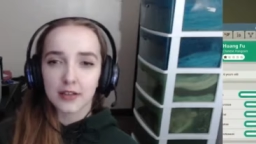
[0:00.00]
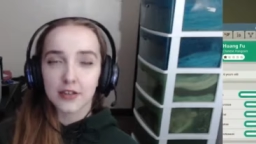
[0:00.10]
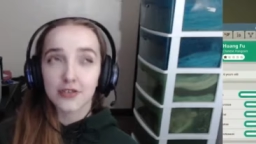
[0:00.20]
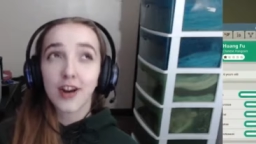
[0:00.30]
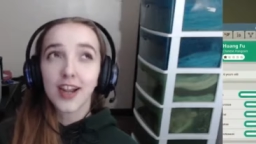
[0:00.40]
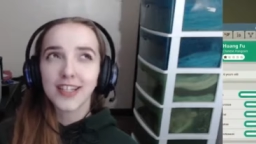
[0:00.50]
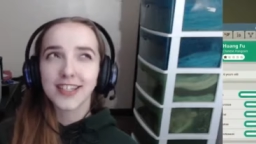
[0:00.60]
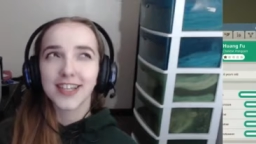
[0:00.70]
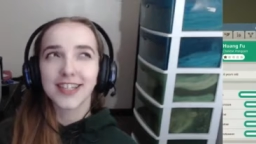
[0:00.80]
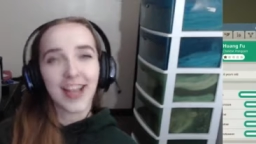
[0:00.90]
trying
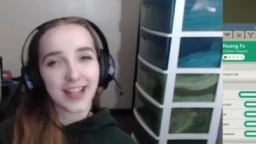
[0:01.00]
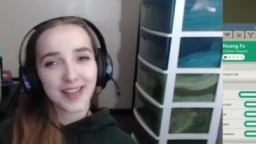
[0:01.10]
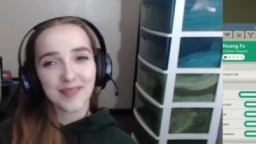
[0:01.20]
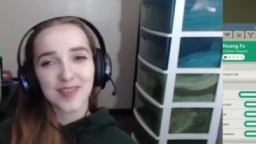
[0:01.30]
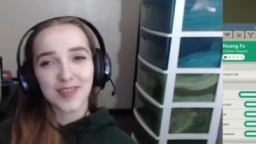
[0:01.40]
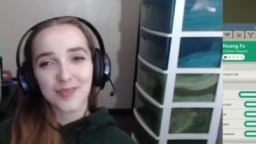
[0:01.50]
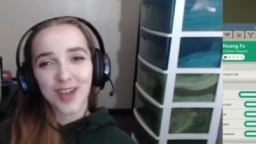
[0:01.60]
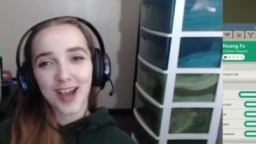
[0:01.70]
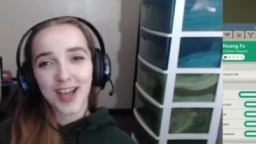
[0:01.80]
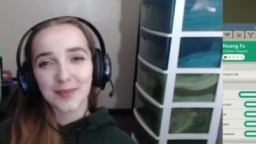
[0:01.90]
to connect them
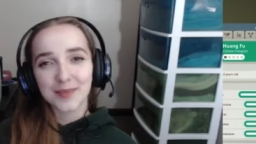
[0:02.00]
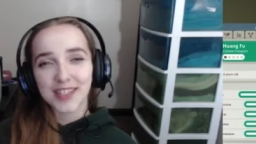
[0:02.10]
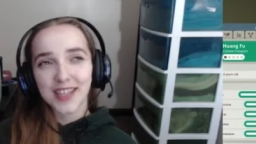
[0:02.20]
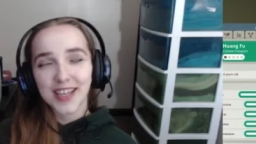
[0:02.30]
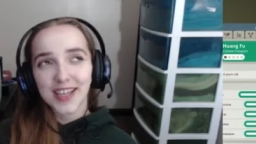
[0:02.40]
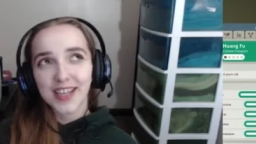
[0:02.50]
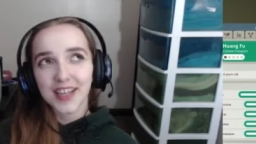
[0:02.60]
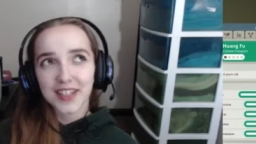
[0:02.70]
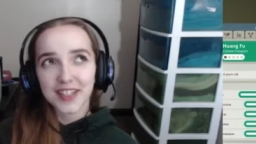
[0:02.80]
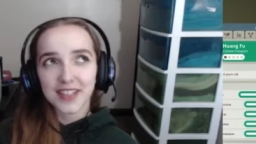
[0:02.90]
sometimes
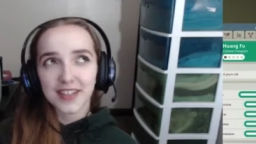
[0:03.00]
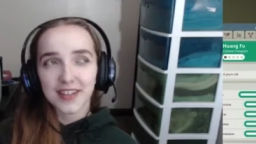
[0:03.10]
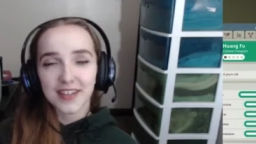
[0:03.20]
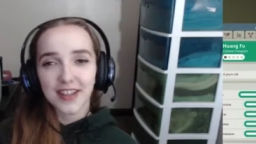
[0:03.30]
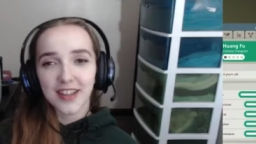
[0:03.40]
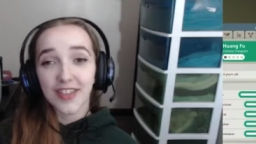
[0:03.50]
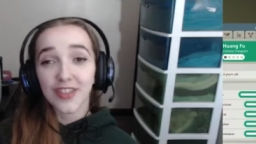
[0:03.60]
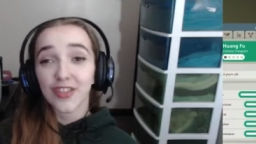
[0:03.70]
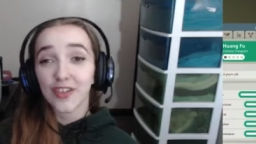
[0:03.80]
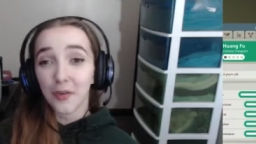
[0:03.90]
is
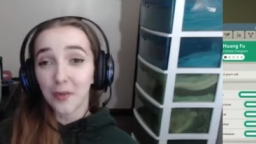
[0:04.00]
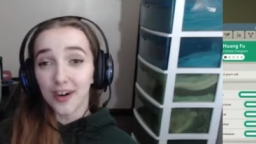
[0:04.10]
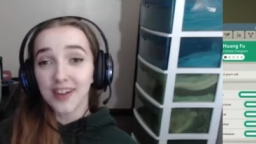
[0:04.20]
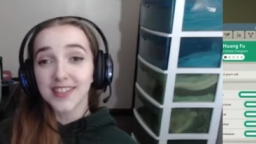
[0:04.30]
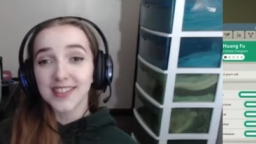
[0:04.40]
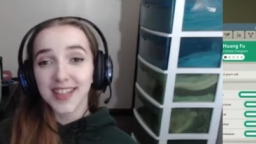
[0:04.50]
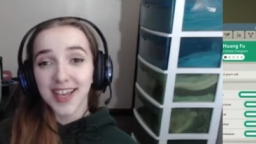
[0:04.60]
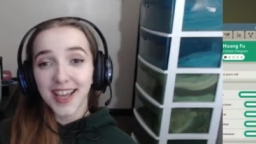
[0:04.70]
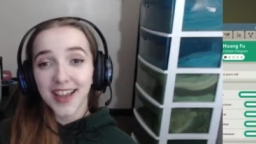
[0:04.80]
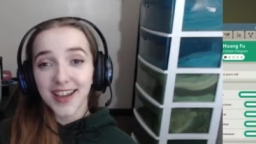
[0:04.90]
the worst thing